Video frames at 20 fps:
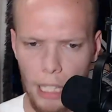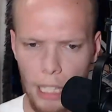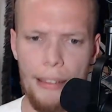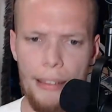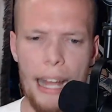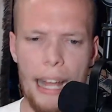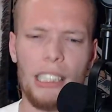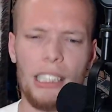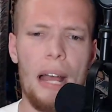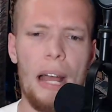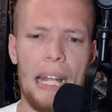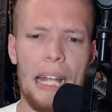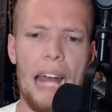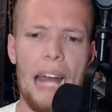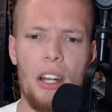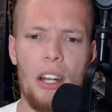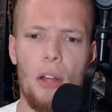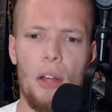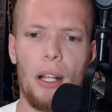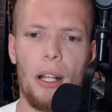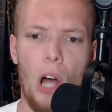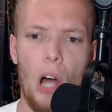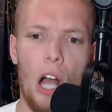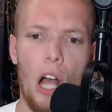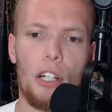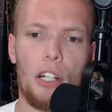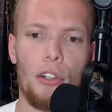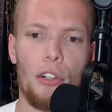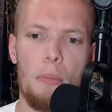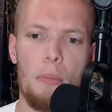And that's how I kind of know the
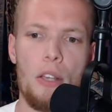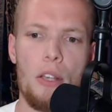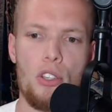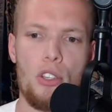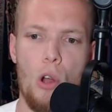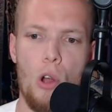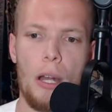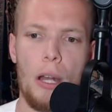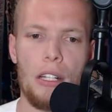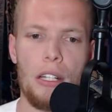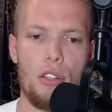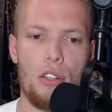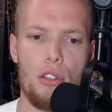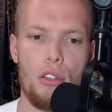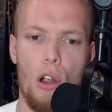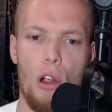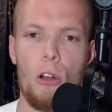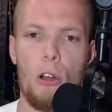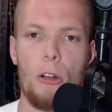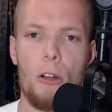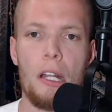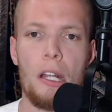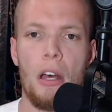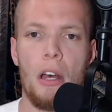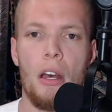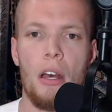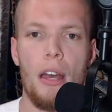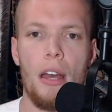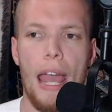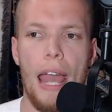locker room is starting to turn
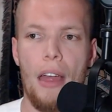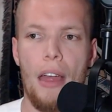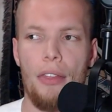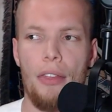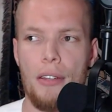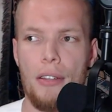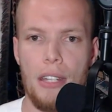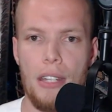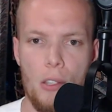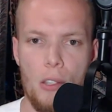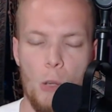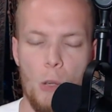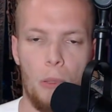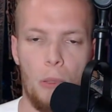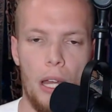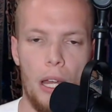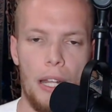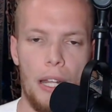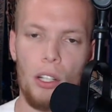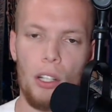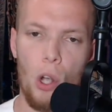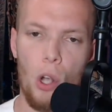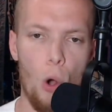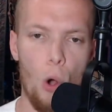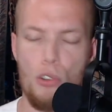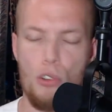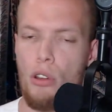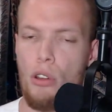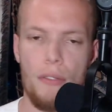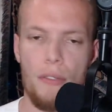and the discipline and the
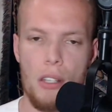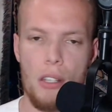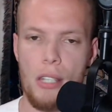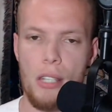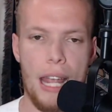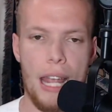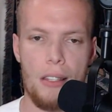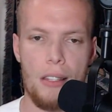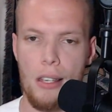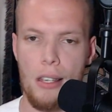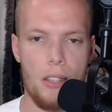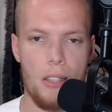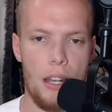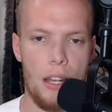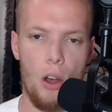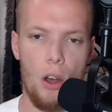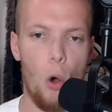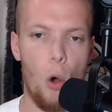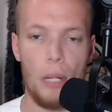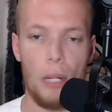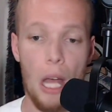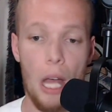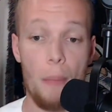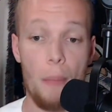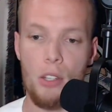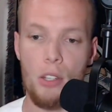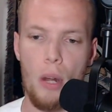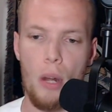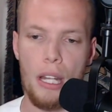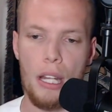culture of the Saints isn't holding
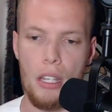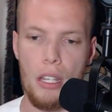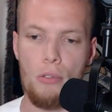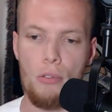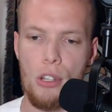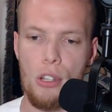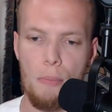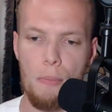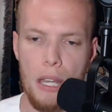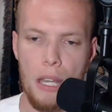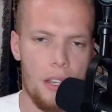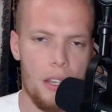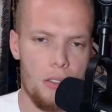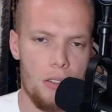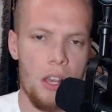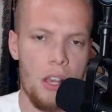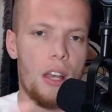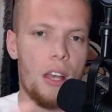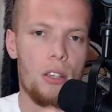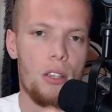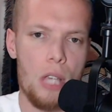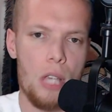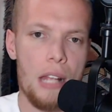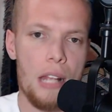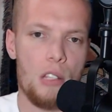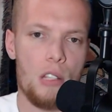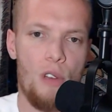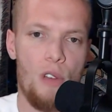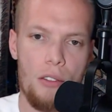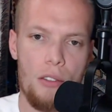up to what it used to be. Because
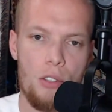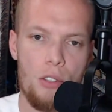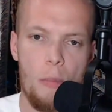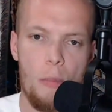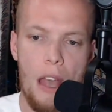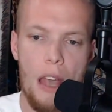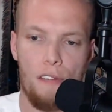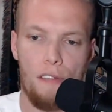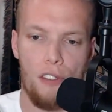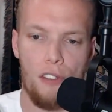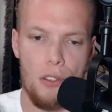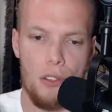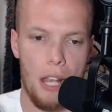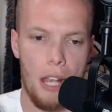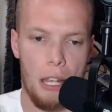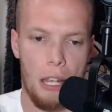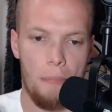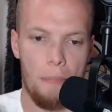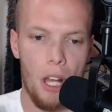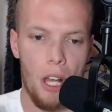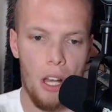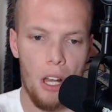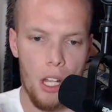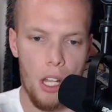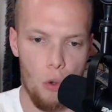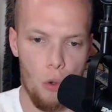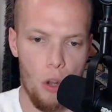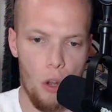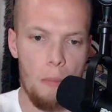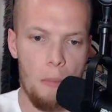Saints fans, hear me out for a second.
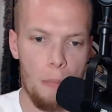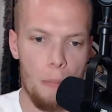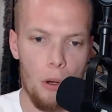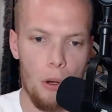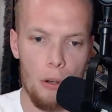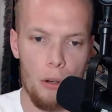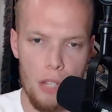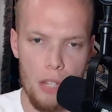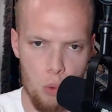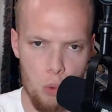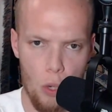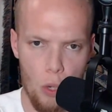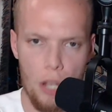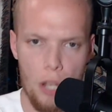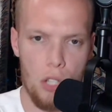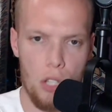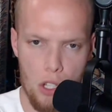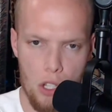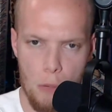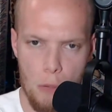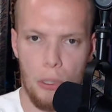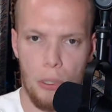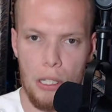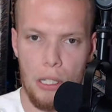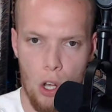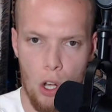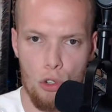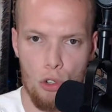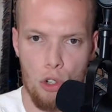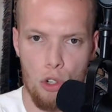Do we remember this real discipline
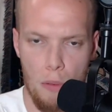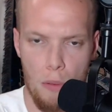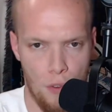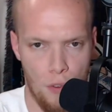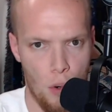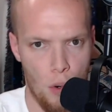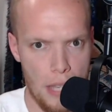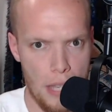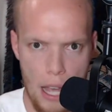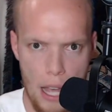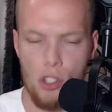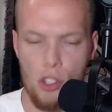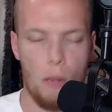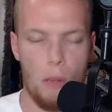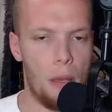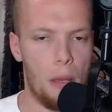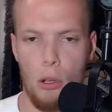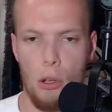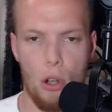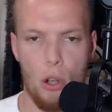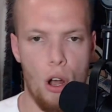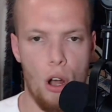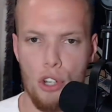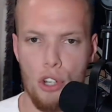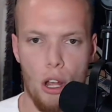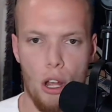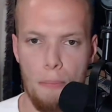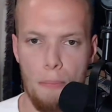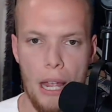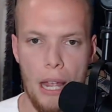culture before? Yes, some people called
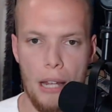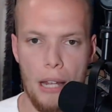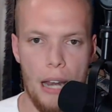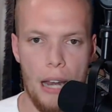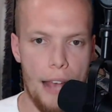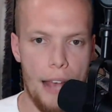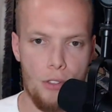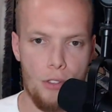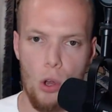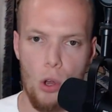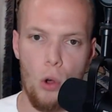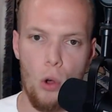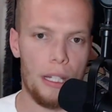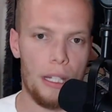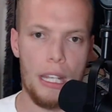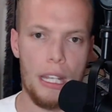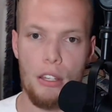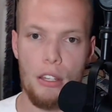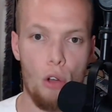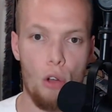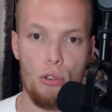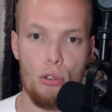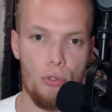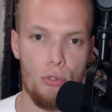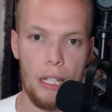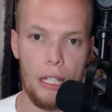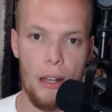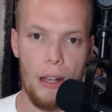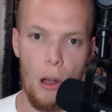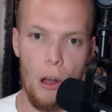Sean Payton an asshole and he coached
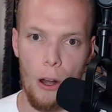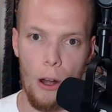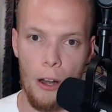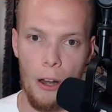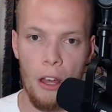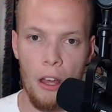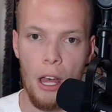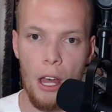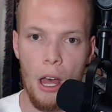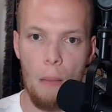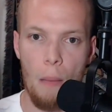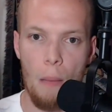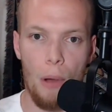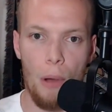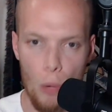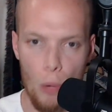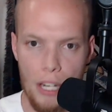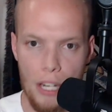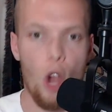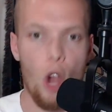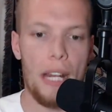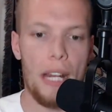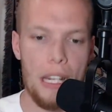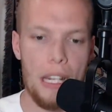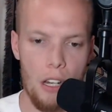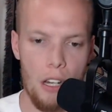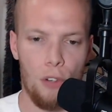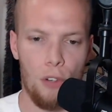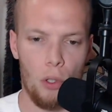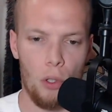really hard, but we know what he
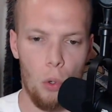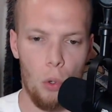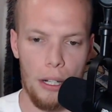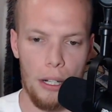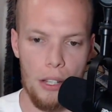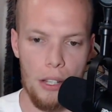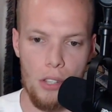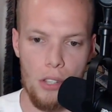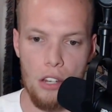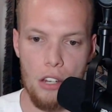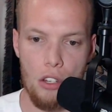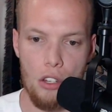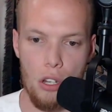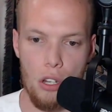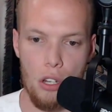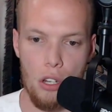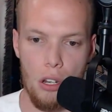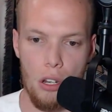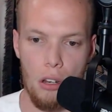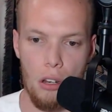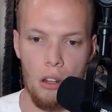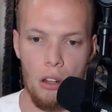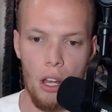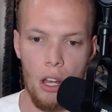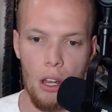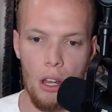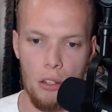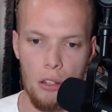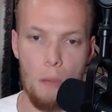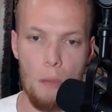did for the organization. You
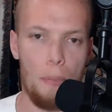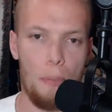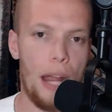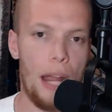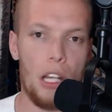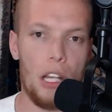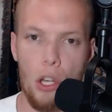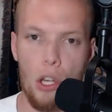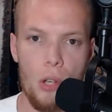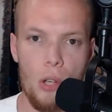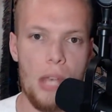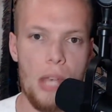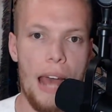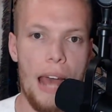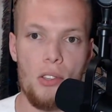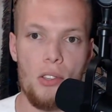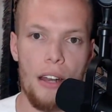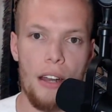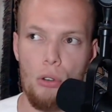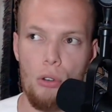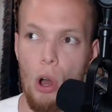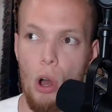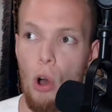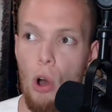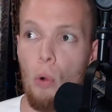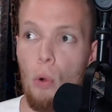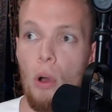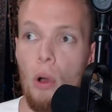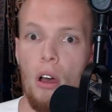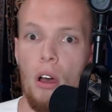know, Brandon Cooks had his attitude.
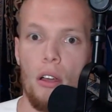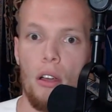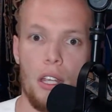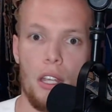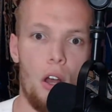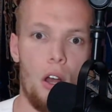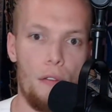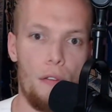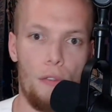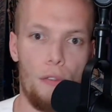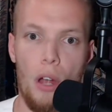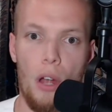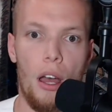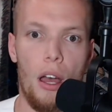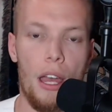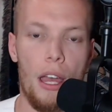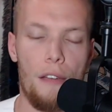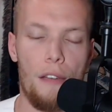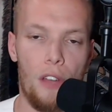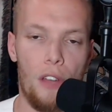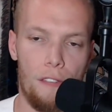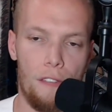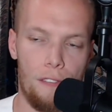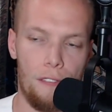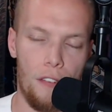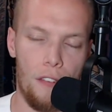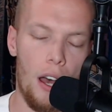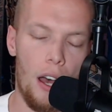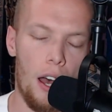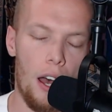Oh, you know, if
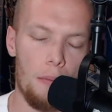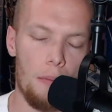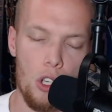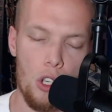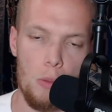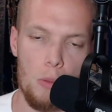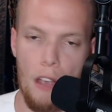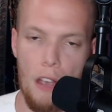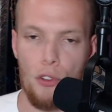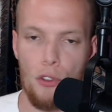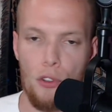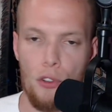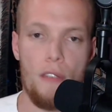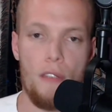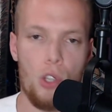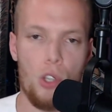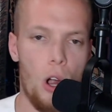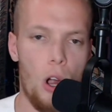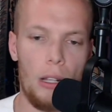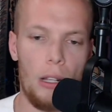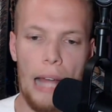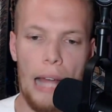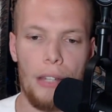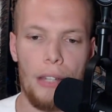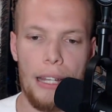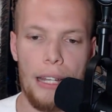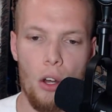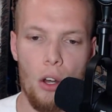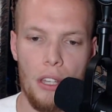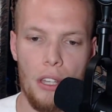receivers aren't loud,
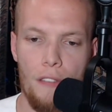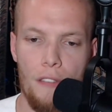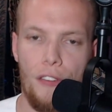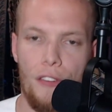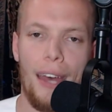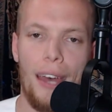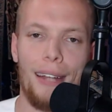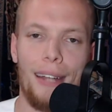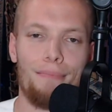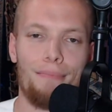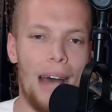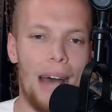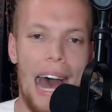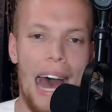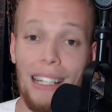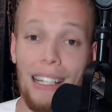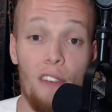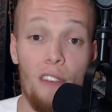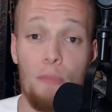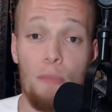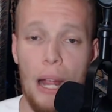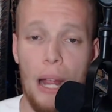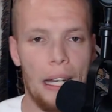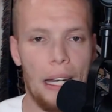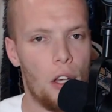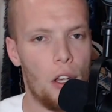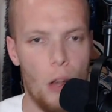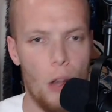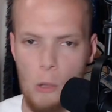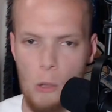they don't get fed. I love
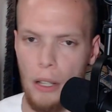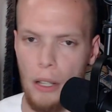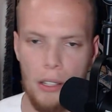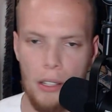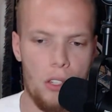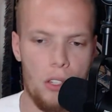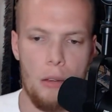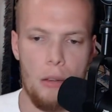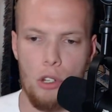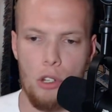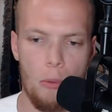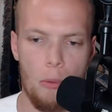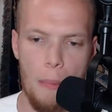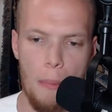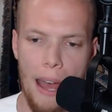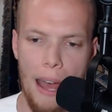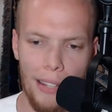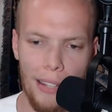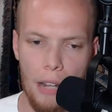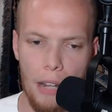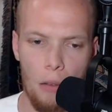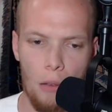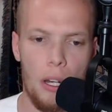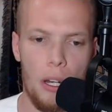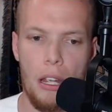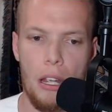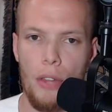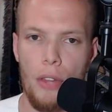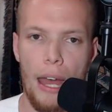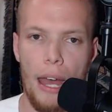Brandon Cooks, but the Saints shipped him out. They didn't want
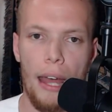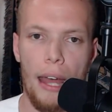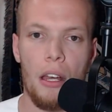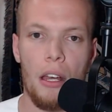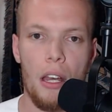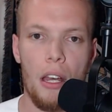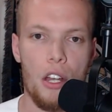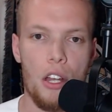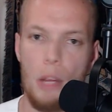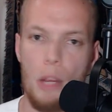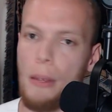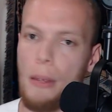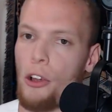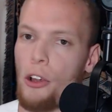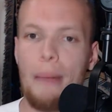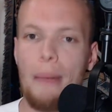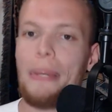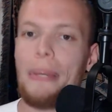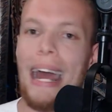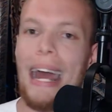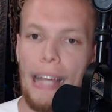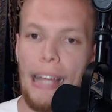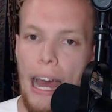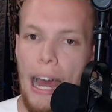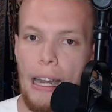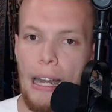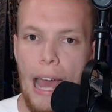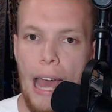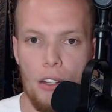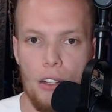to hear that. Jimmy Graham kind of
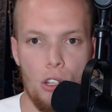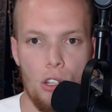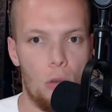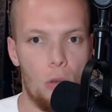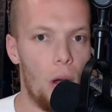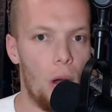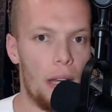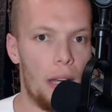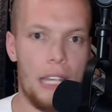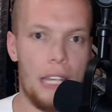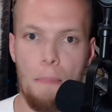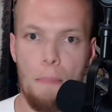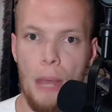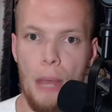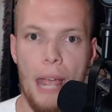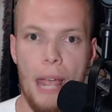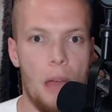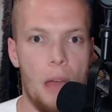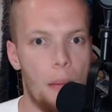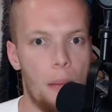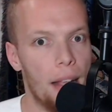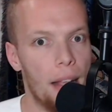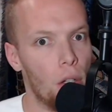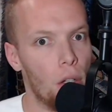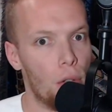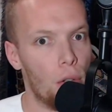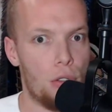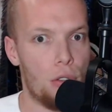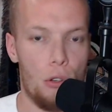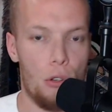got an attitude wanting to get paid maybe a
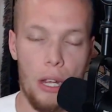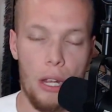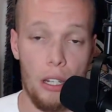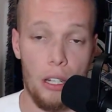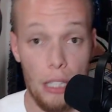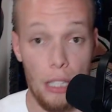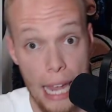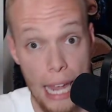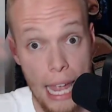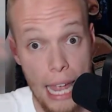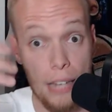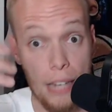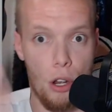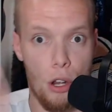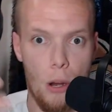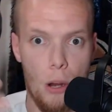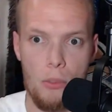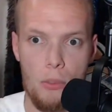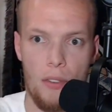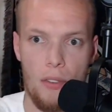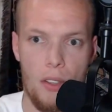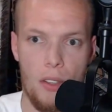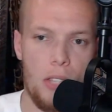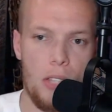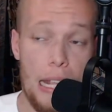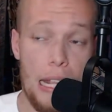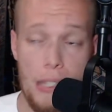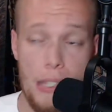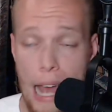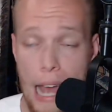little too greedily in terms of the
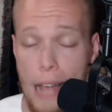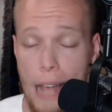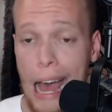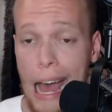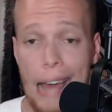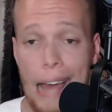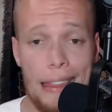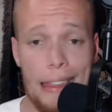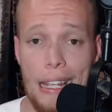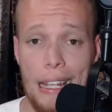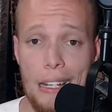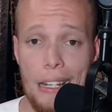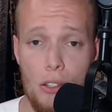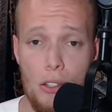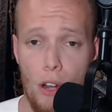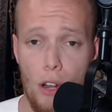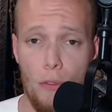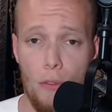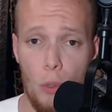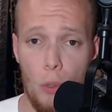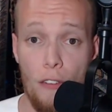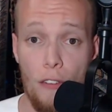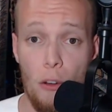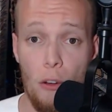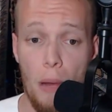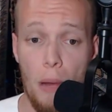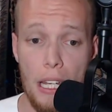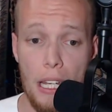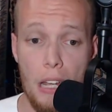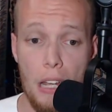Saints' eyes. I think he deserved whatever
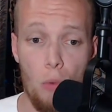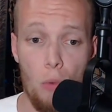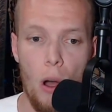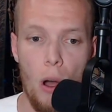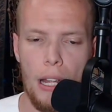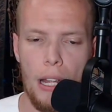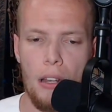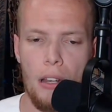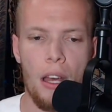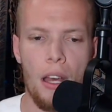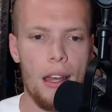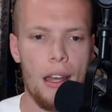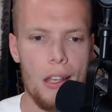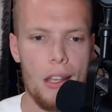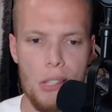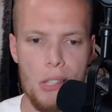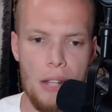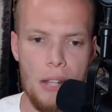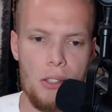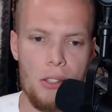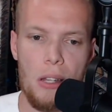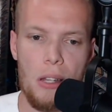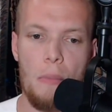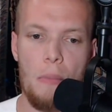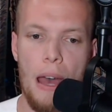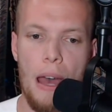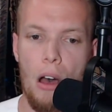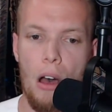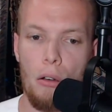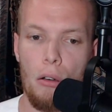money he wanted. Saints send
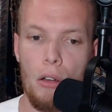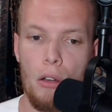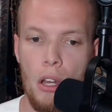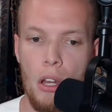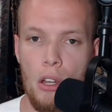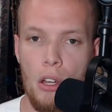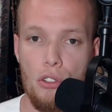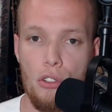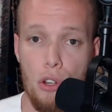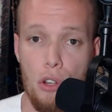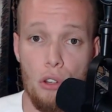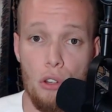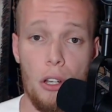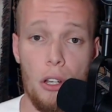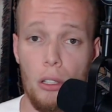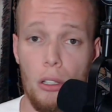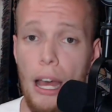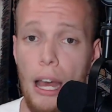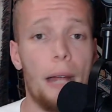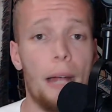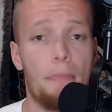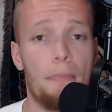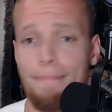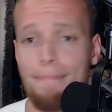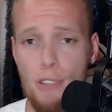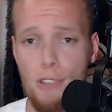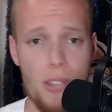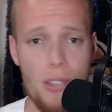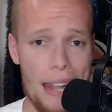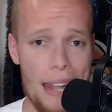him out. Junior Gallette,
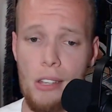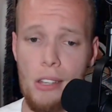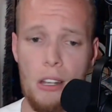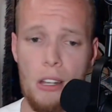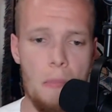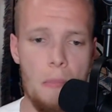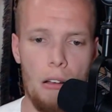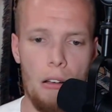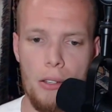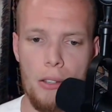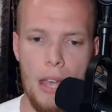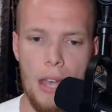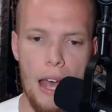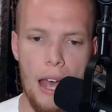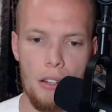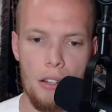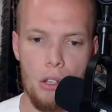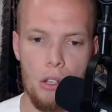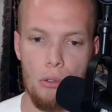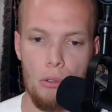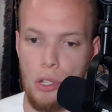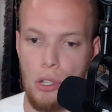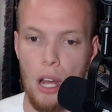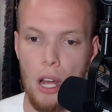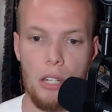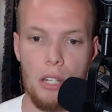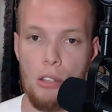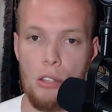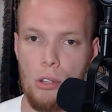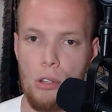Saints send him out because of attitudes.
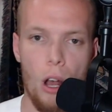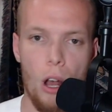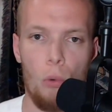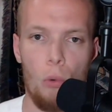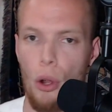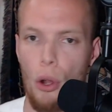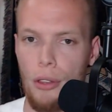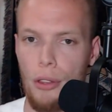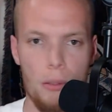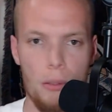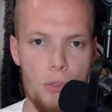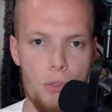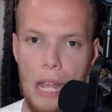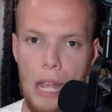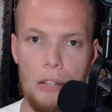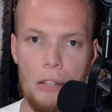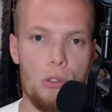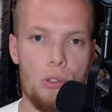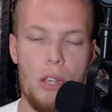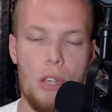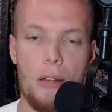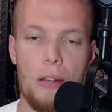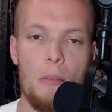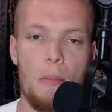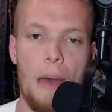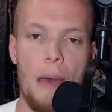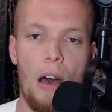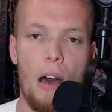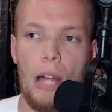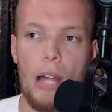Dante Stallworth, Saints are sending
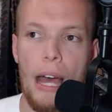him out.